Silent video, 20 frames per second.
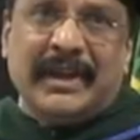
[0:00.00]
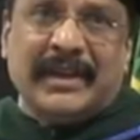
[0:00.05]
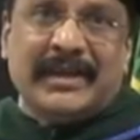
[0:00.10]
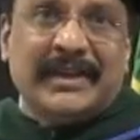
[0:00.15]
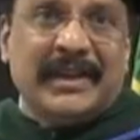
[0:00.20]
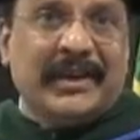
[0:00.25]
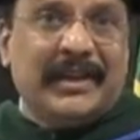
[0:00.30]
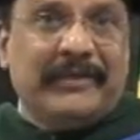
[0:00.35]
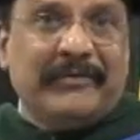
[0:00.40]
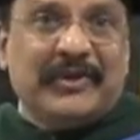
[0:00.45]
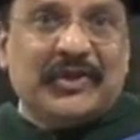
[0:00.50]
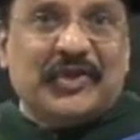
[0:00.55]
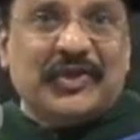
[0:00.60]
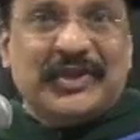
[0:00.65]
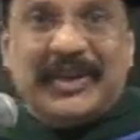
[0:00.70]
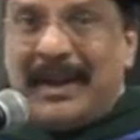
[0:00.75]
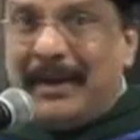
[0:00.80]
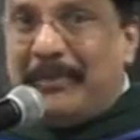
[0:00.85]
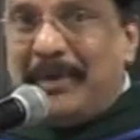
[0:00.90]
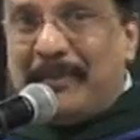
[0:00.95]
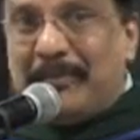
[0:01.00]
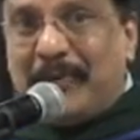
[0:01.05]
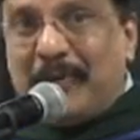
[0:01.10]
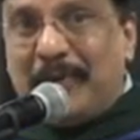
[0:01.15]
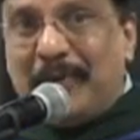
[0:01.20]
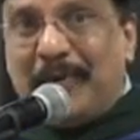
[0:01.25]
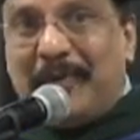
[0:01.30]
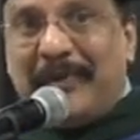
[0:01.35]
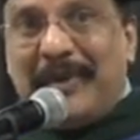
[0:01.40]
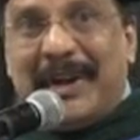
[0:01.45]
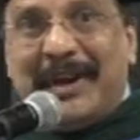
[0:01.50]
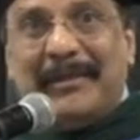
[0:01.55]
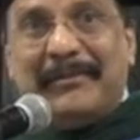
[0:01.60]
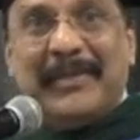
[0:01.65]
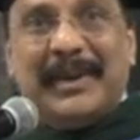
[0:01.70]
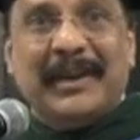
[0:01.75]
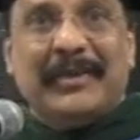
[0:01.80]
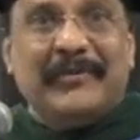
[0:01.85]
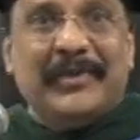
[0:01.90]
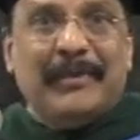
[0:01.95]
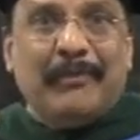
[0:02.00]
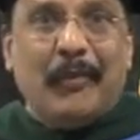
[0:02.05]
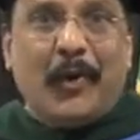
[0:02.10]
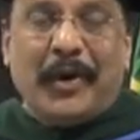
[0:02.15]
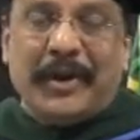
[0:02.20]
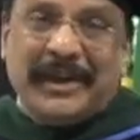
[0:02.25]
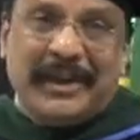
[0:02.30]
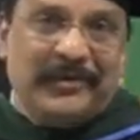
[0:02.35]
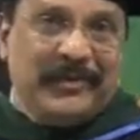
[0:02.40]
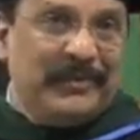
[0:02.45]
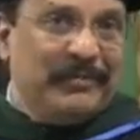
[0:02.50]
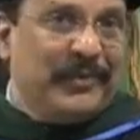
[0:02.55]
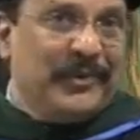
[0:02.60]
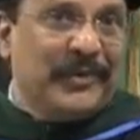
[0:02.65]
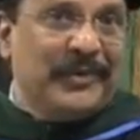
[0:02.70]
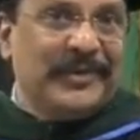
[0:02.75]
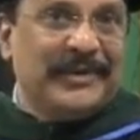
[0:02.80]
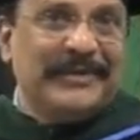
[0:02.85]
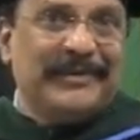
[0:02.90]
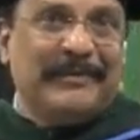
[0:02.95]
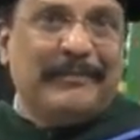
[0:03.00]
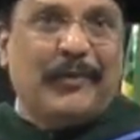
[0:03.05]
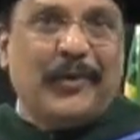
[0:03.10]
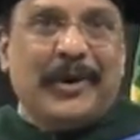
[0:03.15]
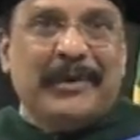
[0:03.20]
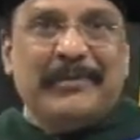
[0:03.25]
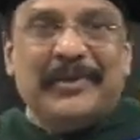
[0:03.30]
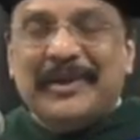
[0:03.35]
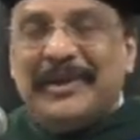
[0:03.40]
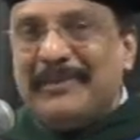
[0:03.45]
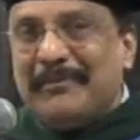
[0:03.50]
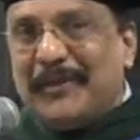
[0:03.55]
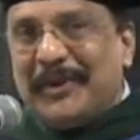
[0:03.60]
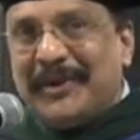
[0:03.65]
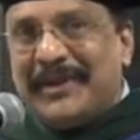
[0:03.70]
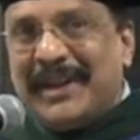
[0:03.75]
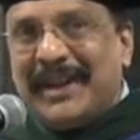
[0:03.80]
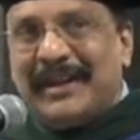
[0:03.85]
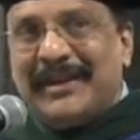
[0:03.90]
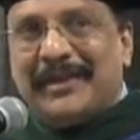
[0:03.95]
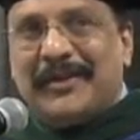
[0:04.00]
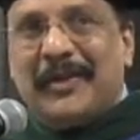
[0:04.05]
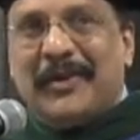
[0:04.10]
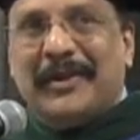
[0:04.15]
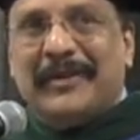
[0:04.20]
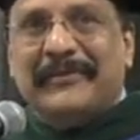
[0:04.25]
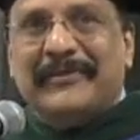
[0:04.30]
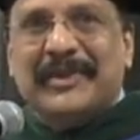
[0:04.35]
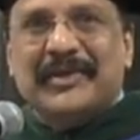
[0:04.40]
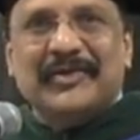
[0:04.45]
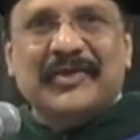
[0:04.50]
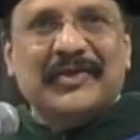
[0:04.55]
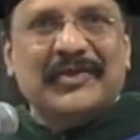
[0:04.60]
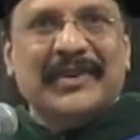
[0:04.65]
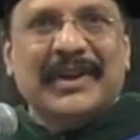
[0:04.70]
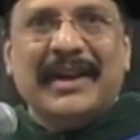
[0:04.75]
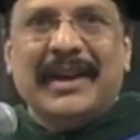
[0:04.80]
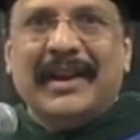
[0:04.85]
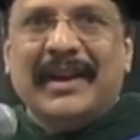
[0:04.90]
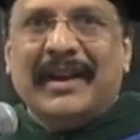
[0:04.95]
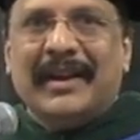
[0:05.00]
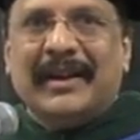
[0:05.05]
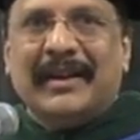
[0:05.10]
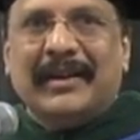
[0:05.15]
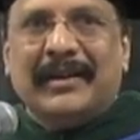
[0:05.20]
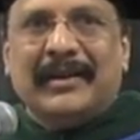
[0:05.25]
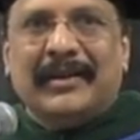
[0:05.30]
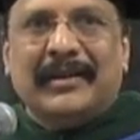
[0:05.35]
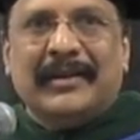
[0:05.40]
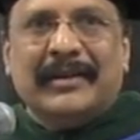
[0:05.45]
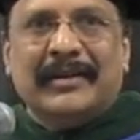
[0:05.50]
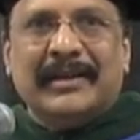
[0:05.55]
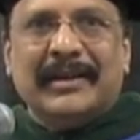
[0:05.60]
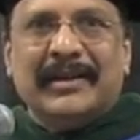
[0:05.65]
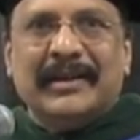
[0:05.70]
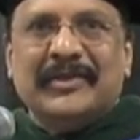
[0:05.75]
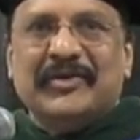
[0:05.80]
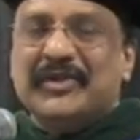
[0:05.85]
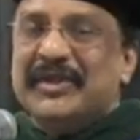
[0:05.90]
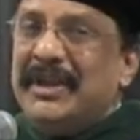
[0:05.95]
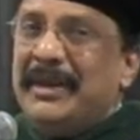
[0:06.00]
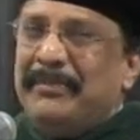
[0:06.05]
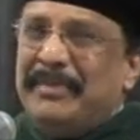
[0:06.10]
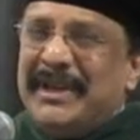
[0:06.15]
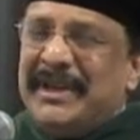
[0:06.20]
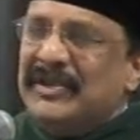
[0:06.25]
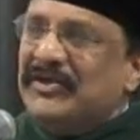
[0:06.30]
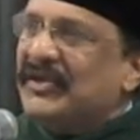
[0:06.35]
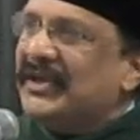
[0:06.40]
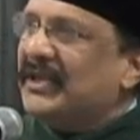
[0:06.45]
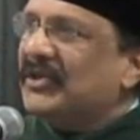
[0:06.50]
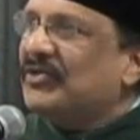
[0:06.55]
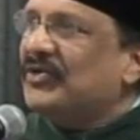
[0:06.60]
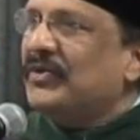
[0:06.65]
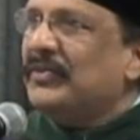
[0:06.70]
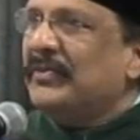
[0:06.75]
attend every CME program, every morning report, morbidity mortality conferences, CPCs.